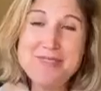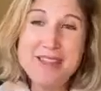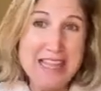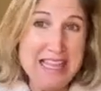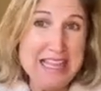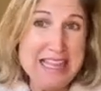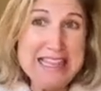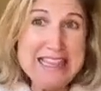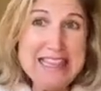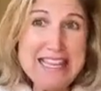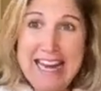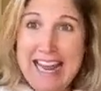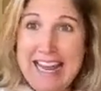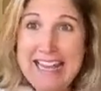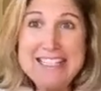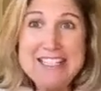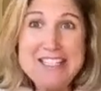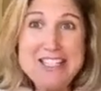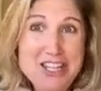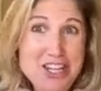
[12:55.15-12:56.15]
in the
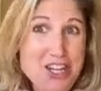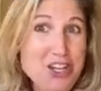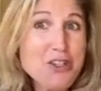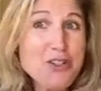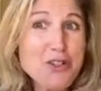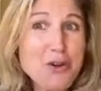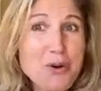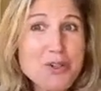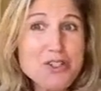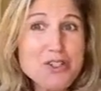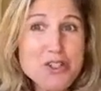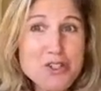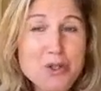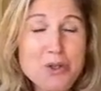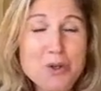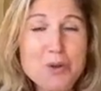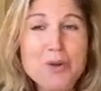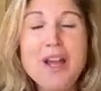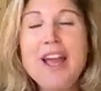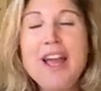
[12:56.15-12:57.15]
next year or
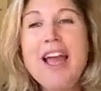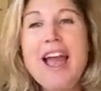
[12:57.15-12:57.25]
two.